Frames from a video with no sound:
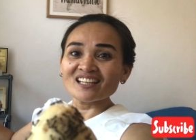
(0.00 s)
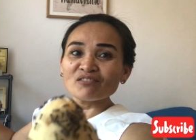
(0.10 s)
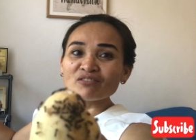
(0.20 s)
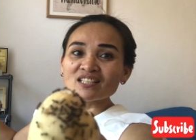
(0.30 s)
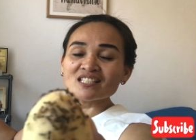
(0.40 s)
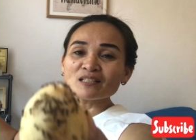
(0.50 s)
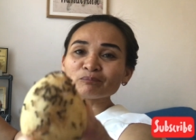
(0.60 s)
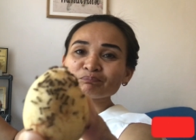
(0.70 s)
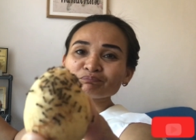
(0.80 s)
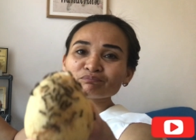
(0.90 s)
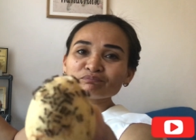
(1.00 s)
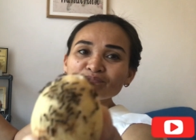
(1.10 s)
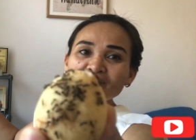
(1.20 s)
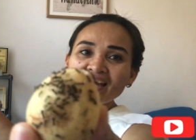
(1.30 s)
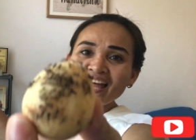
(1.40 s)
If it's
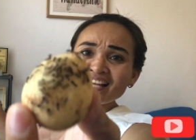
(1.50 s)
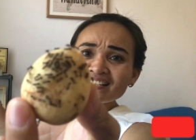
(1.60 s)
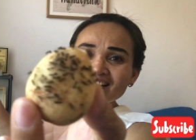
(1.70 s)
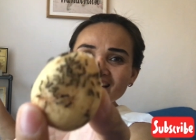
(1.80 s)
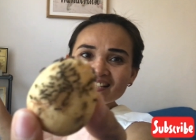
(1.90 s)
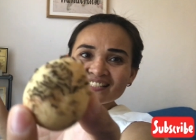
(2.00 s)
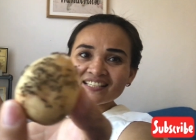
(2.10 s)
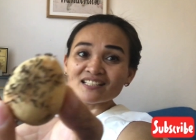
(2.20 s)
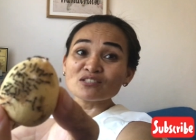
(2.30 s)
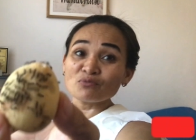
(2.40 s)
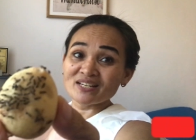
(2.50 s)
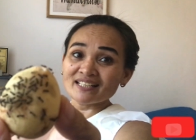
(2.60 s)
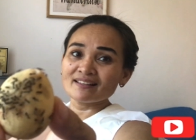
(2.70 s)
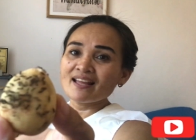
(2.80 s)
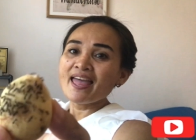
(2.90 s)
has this, it's sweet.
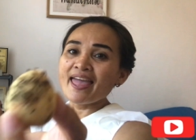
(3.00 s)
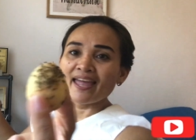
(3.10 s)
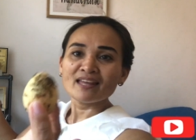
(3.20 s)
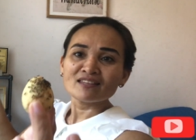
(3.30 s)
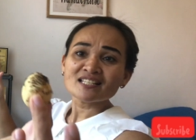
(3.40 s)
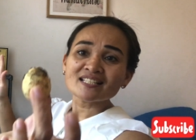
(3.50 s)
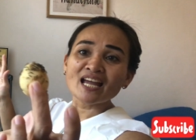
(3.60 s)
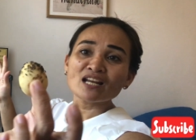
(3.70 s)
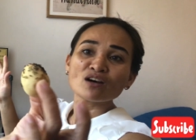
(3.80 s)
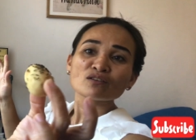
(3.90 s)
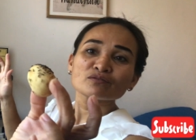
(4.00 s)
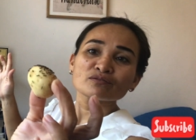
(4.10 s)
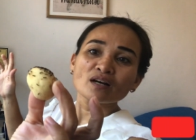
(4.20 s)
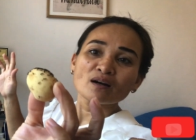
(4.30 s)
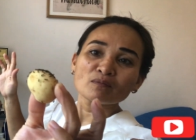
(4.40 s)
And this kind of
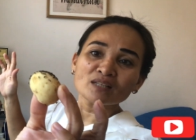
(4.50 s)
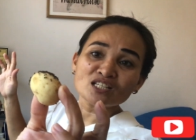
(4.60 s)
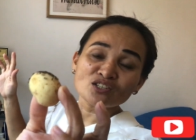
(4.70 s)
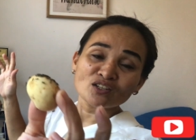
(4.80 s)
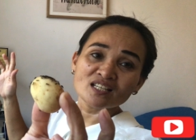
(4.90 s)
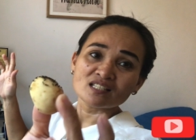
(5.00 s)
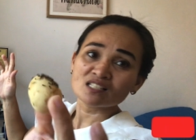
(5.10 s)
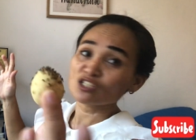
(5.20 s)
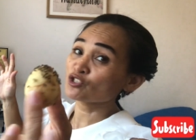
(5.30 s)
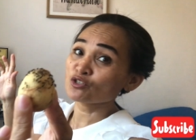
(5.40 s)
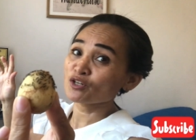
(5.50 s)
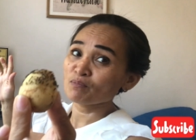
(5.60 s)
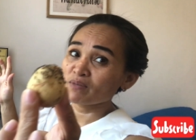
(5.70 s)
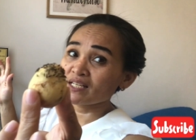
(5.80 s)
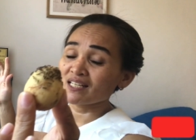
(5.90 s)
lanzones shouldn't
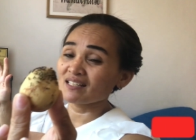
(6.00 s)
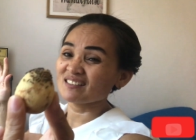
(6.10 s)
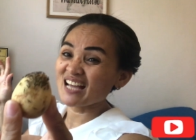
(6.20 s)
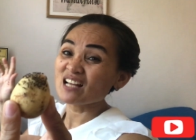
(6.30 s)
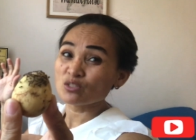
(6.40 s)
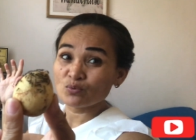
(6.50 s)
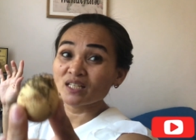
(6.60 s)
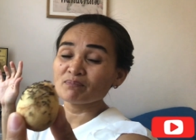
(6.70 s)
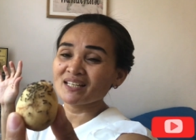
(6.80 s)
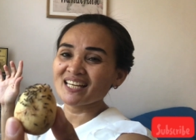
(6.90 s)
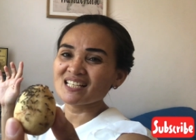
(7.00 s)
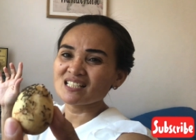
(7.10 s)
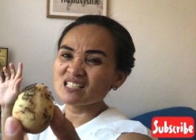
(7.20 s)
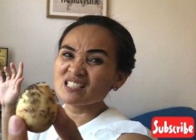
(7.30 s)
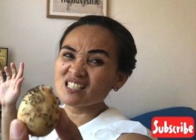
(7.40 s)
be that sweet because
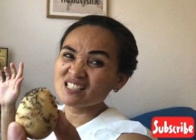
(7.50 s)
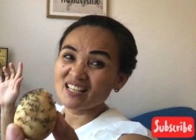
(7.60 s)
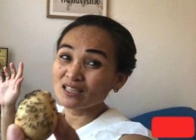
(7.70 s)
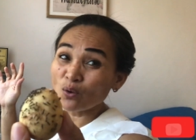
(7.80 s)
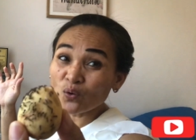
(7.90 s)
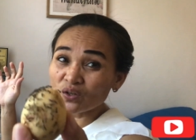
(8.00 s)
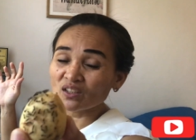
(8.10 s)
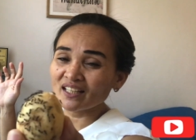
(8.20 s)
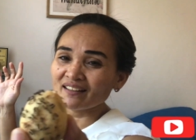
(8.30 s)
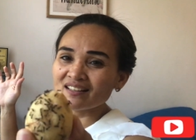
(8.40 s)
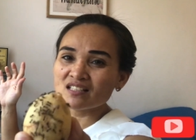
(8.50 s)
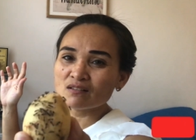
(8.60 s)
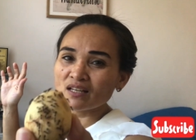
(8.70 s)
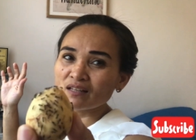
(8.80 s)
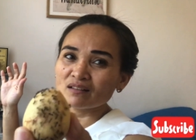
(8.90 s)
it's just a local, and
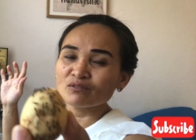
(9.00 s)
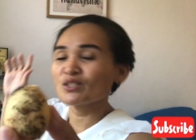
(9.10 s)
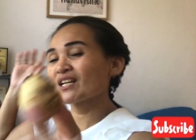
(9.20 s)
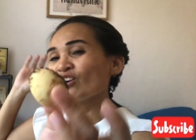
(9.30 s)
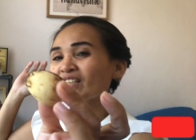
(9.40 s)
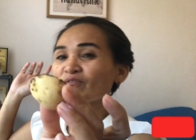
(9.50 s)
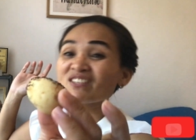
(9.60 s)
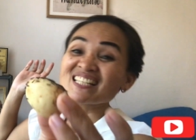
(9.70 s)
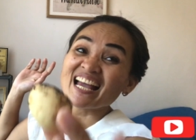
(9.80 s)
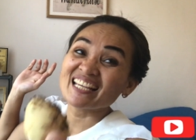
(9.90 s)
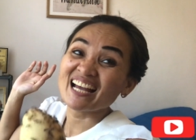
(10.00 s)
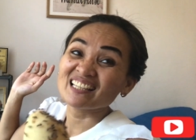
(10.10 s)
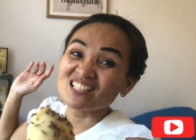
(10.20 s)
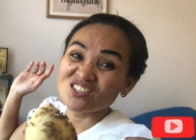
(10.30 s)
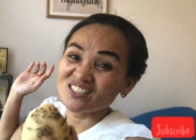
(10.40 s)
we call it Visaya
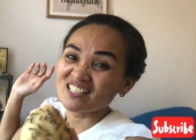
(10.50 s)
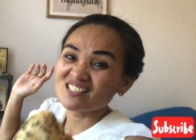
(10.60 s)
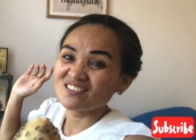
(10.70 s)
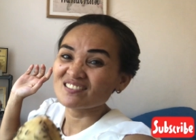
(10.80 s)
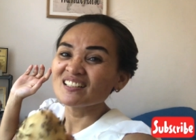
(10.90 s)
lanzones. So